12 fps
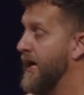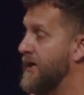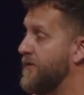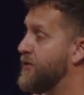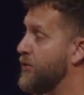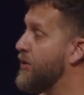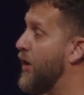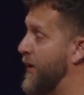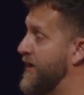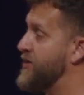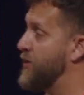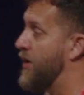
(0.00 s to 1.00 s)
And if you go
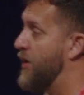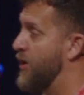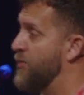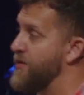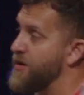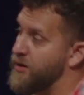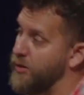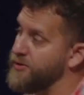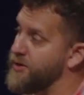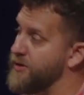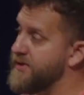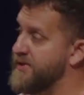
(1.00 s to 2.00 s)
into a home where the
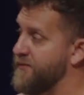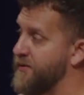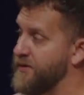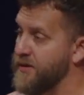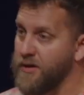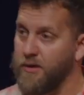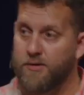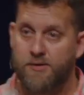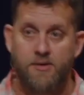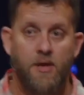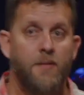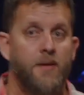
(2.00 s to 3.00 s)
culture is different than
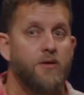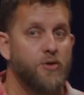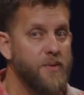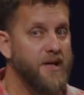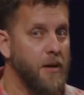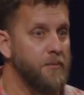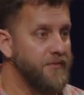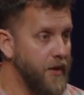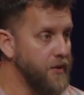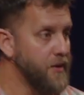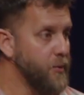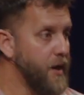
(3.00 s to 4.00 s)
yours, you become
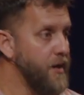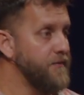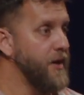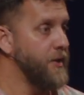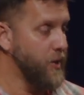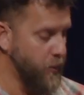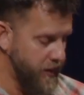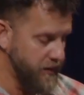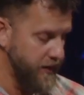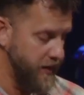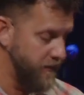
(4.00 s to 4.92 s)
very aware very quickly.